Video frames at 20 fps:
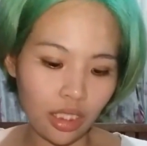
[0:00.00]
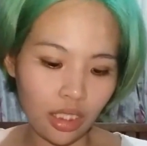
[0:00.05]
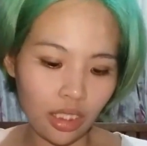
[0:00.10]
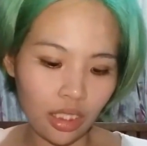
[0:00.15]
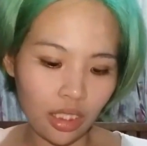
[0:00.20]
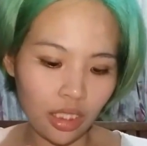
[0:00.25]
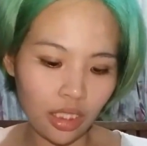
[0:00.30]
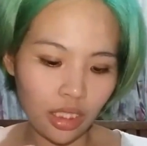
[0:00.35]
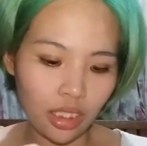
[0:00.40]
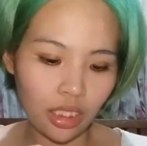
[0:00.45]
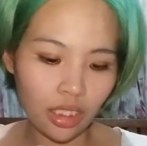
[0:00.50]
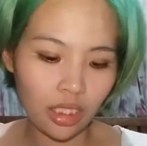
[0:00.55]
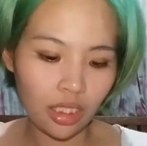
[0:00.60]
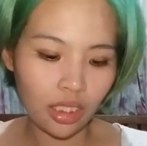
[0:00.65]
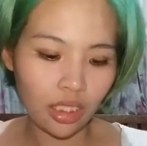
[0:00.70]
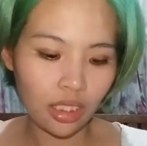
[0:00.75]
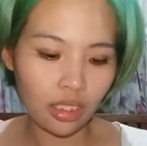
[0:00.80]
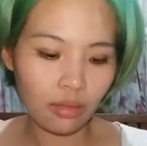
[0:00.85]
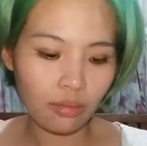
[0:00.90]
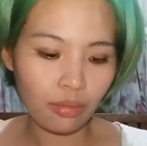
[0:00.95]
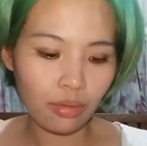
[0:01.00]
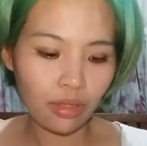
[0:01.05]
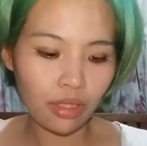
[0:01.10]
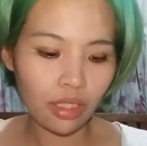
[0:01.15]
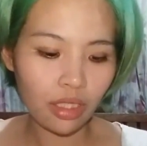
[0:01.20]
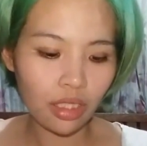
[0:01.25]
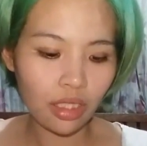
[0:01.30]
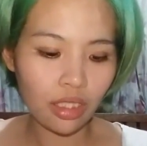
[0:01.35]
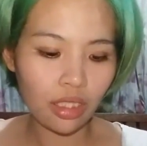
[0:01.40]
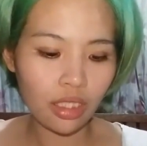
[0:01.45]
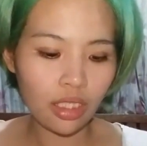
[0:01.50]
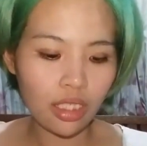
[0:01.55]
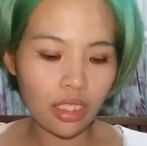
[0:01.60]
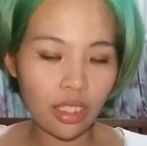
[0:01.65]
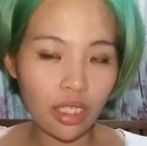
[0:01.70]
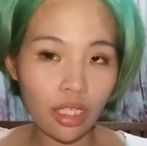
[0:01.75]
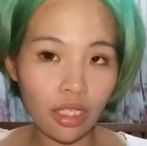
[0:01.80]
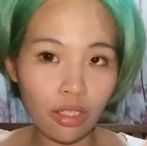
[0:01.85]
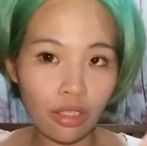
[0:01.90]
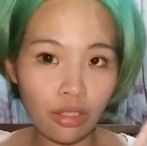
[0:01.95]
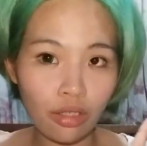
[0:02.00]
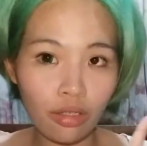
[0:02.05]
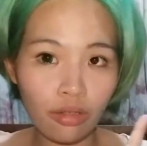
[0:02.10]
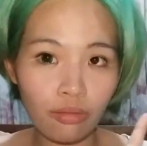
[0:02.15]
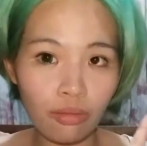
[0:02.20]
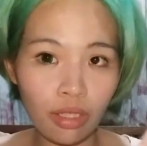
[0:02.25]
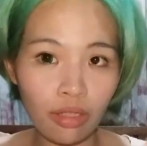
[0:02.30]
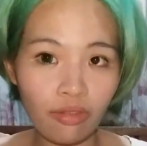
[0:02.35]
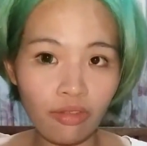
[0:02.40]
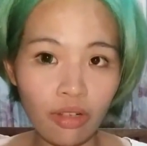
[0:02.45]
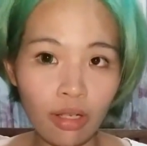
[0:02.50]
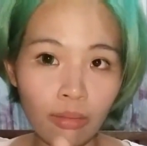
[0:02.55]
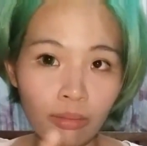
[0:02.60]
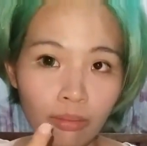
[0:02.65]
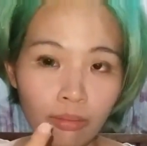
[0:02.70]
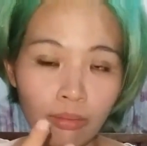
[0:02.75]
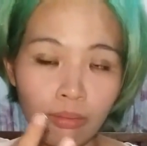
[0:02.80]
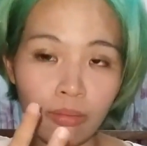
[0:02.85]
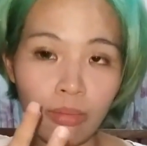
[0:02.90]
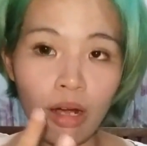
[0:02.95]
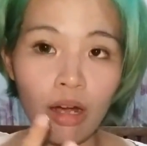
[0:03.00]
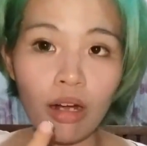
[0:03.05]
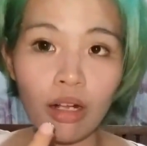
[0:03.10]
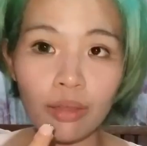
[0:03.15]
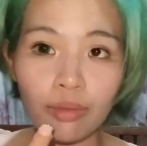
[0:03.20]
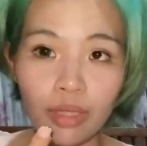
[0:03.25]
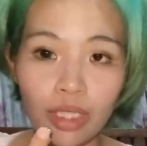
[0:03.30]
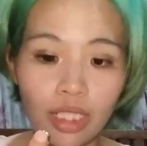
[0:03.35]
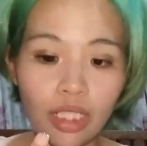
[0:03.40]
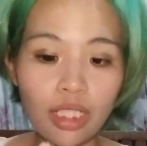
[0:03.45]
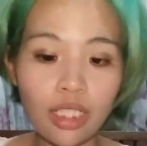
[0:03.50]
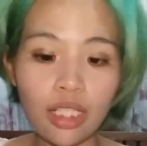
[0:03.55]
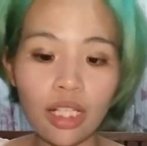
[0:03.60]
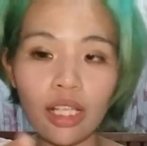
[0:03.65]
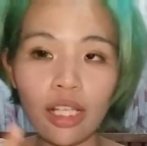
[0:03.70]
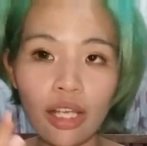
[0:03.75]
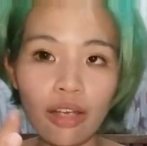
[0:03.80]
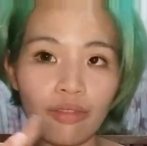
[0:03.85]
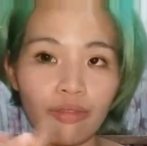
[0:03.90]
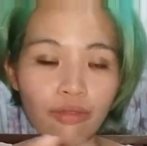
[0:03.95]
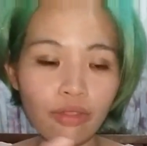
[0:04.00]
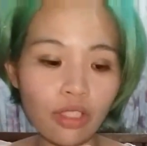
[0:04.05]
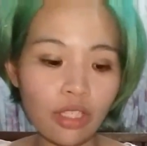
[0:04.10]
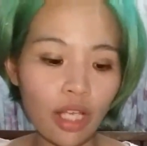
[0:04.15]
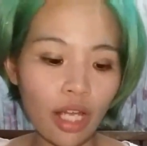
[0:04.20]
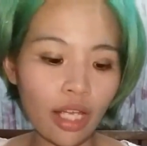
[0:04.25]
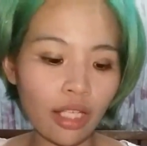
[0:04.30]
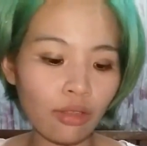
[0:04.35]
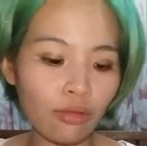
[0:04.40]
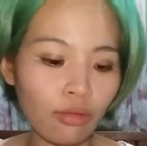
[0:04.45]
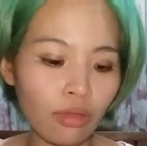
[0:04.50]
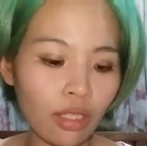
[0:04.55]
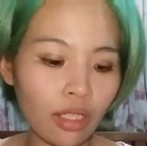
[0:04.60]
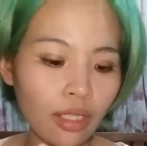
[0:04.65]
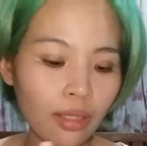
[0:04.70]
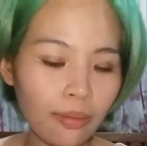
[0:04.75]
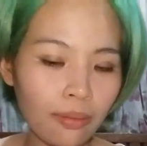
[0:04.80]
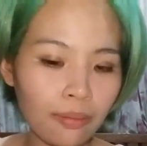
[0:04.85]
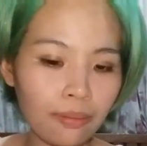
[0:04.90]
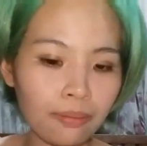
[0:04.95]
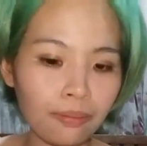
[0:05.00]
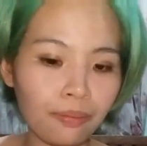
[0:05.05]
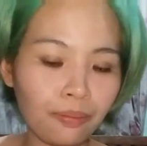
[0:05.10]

and then put it in the center of my palm. This is the left side one.